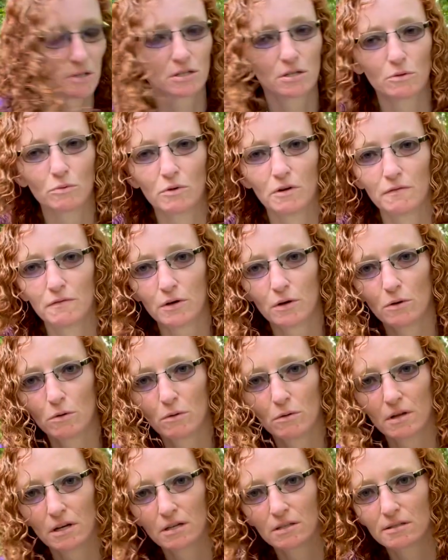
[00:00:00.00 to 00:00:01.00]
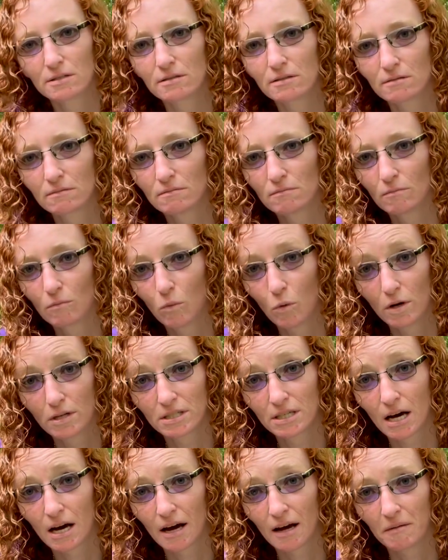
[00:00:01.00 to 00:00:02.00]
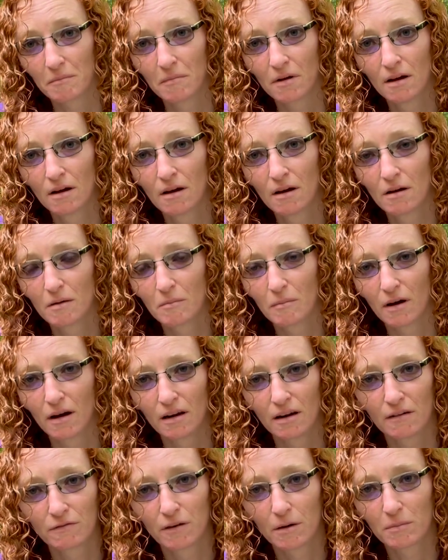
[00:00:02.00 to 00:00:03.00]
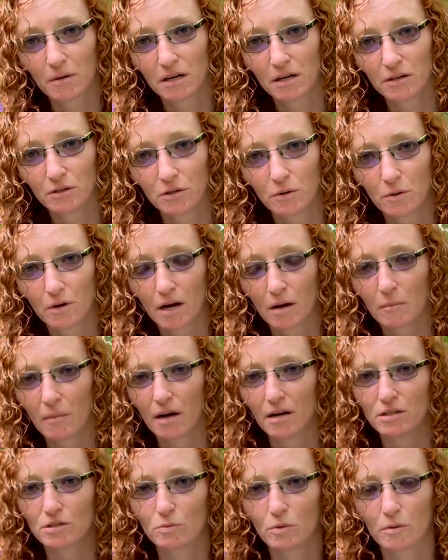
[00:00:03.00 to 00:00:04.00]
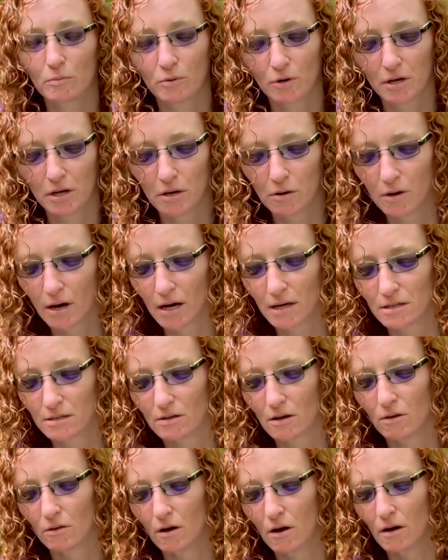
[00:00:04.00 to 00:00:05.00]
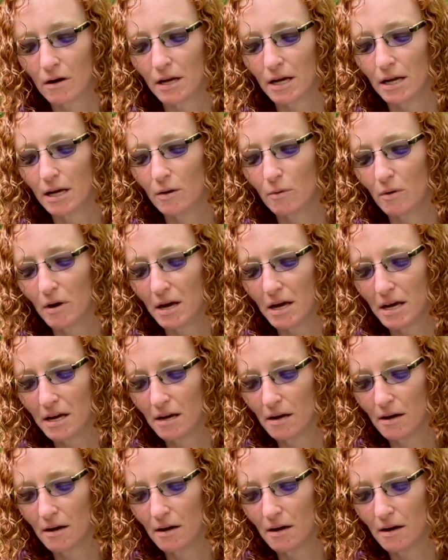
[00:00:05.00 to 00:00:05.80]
review this one time, but if I'm gonna do it, I might as well bring you guys along anyway.